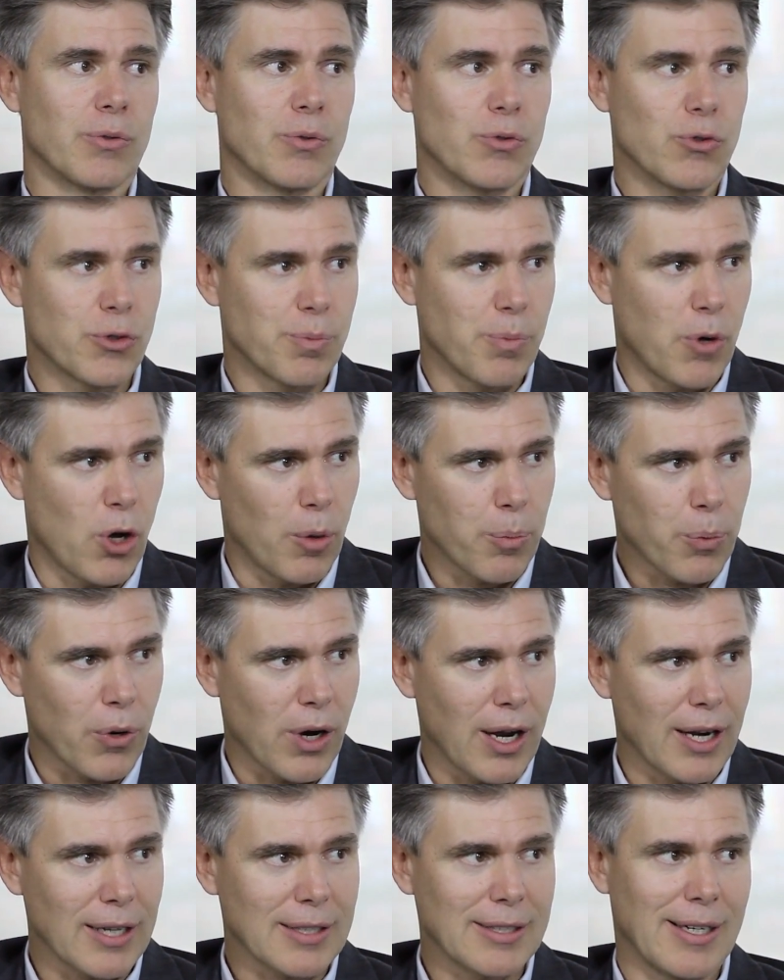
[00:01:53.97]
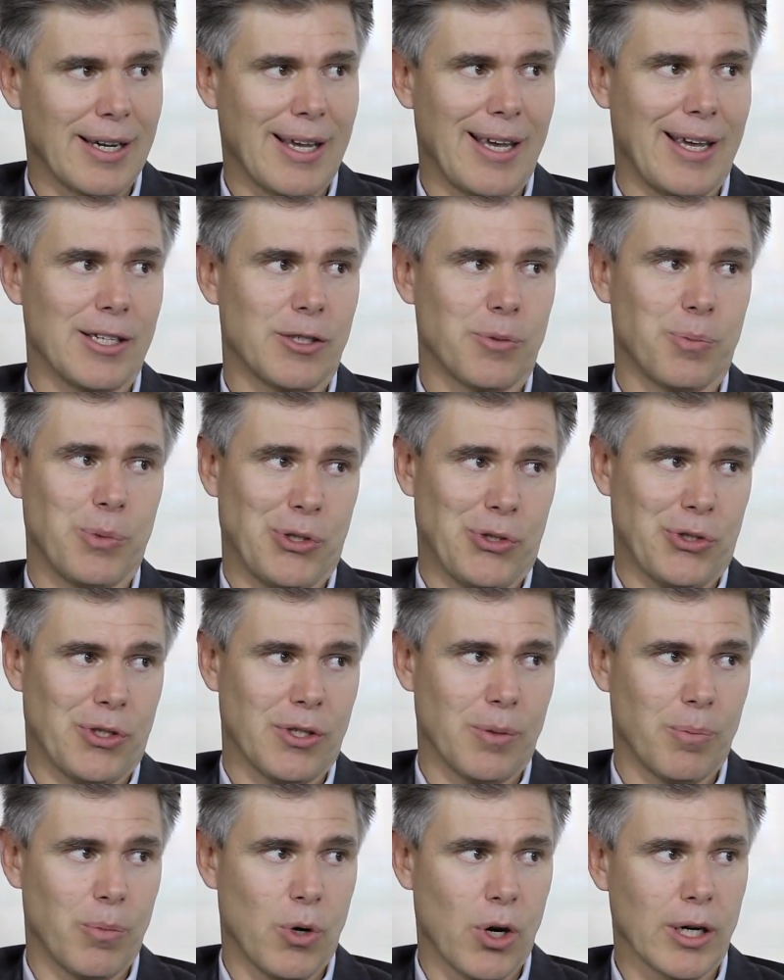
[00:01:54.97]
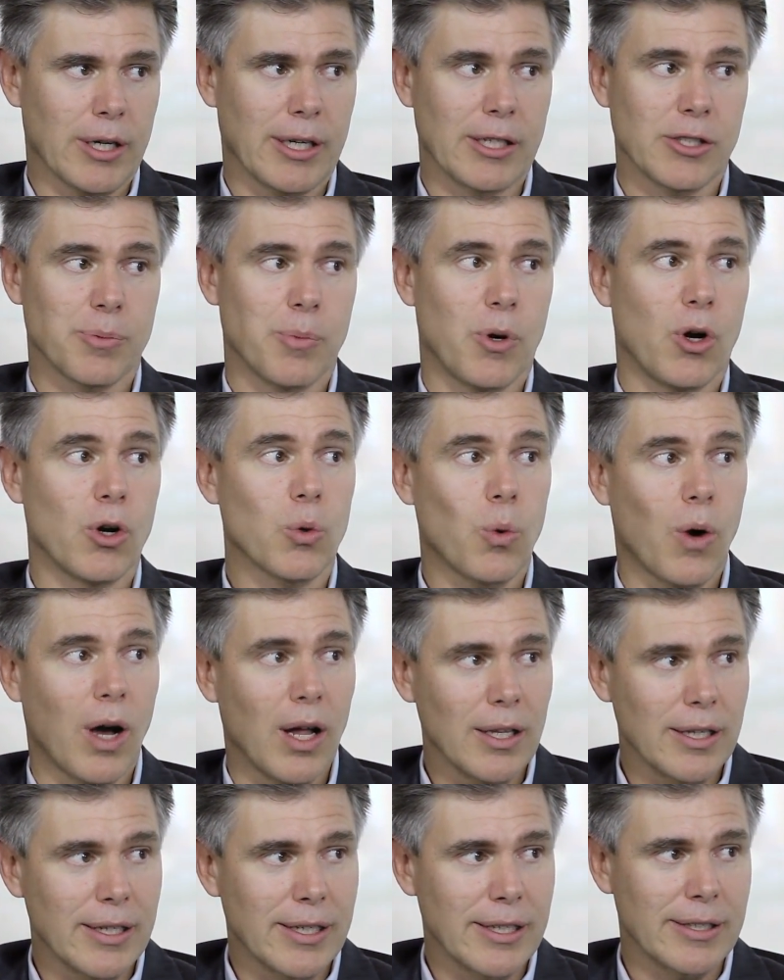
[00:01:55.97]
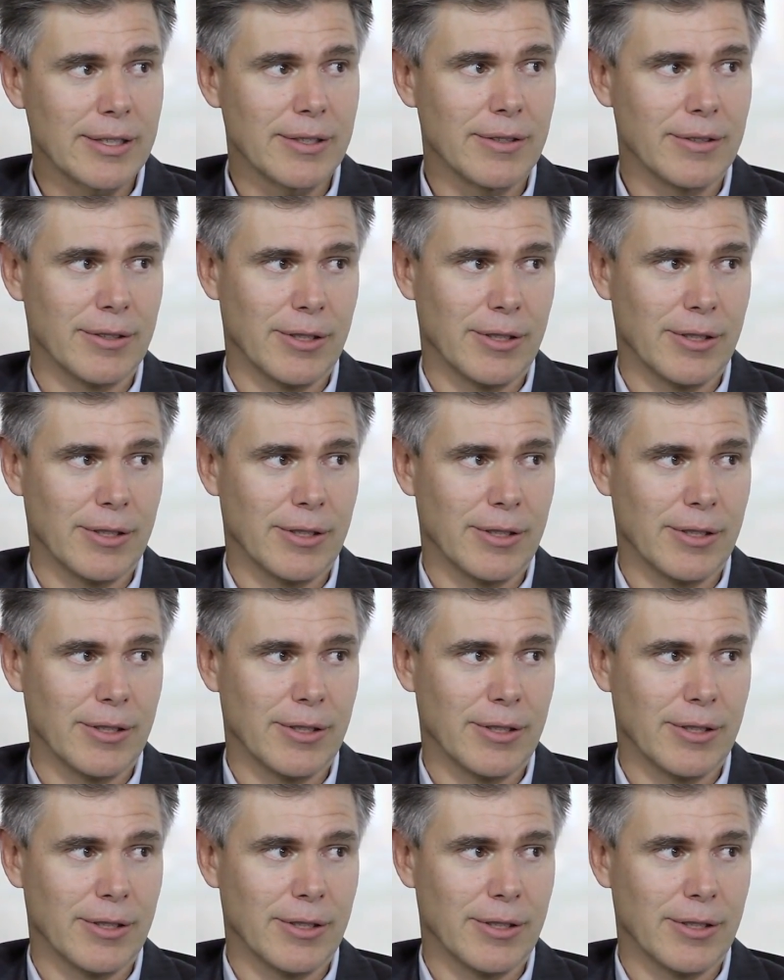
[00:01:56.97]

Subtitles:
small product enhancements to the market, small quality,